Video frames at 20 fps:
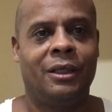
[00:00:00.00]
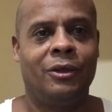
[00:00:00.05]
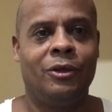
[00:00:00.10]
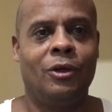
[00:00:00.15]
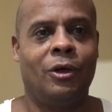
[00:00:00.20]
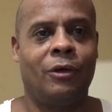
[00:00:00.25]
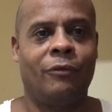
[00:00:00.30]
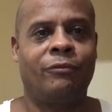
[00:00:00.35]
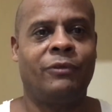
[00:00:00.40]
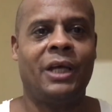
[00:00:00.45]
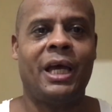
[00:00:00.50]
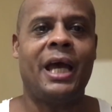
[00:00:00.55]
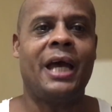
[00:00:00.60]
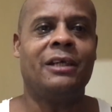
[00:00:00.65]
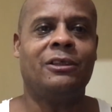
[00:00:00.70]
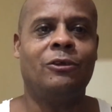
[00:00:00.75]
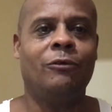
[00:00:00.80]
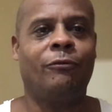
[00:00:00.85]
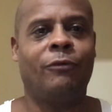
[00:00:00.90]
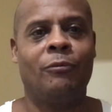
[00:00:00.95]
You know, if they
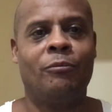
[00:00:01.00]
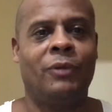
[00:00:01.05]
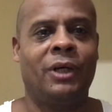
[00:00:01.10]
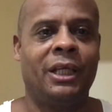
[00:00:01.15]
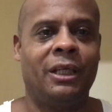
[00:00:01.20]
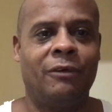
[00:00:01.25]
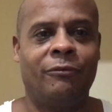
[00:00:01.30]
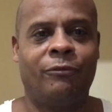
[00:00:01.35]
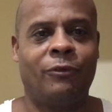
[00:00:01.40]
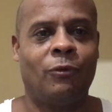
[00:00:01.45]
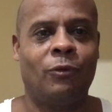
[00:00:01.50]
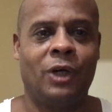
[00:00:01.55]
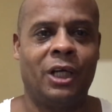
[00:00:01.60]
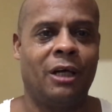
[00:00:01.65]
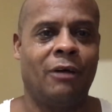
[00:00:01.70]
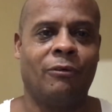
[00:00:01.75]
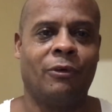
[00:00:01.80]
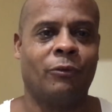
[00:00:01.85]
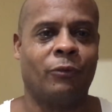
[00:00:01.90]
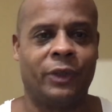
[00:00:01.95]
ask you for money for
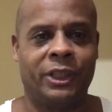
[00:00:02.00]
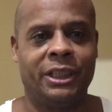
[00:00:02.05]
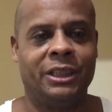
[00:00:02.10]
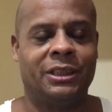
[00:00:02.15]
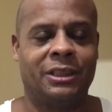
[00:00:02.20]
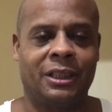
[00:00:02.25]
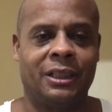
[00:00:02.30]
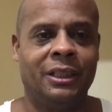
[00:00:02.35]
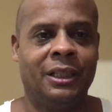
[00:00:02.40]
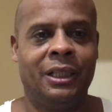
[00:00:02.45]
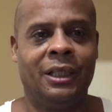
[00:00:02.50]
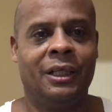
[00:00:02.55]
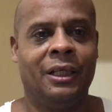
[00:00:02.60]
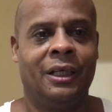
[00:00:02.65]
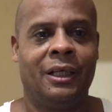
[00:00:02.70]
whatever reason